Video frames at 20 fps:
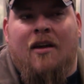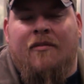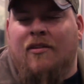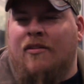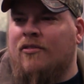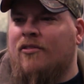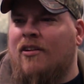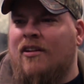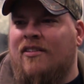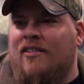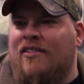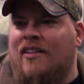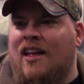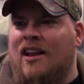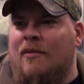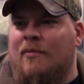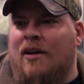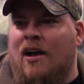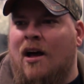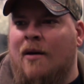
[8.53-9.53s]
Have you ever tried
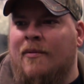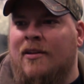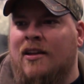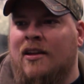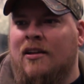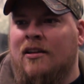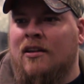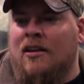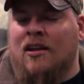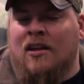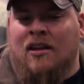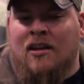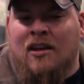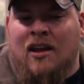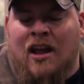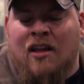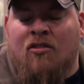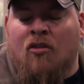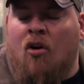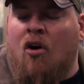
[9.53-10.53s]
stand up comedy?
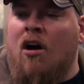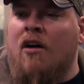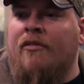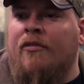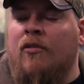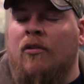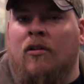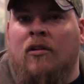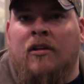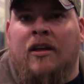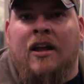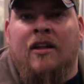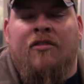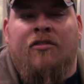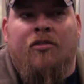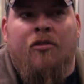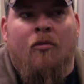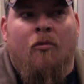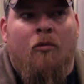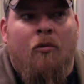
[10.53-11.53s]
No. It's awful.
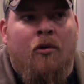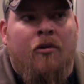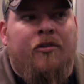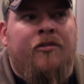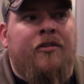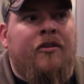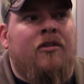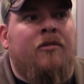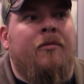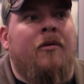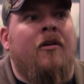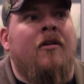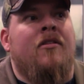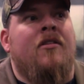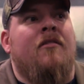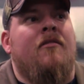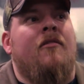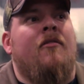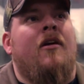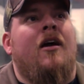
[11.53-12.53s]
It's the worst
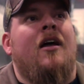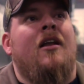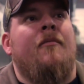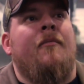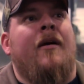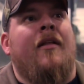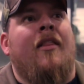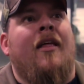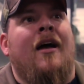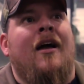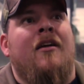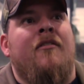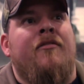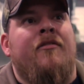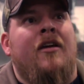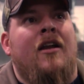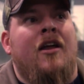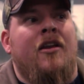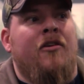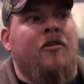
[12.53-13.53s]
experience I've ever had in my life.
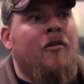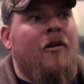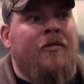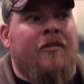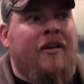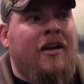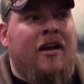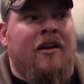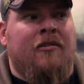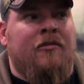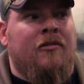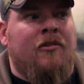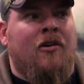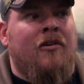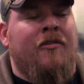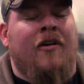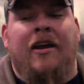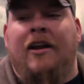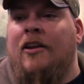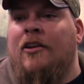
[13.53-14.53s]
And I knew I was like, I don't
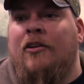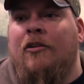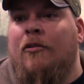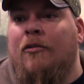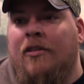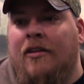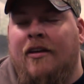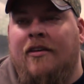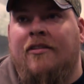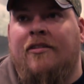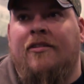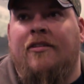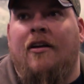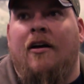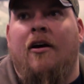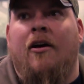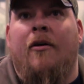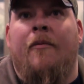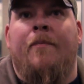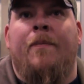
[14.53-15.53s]
know if I can do this.
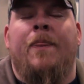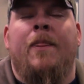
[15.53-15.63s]
Yeah.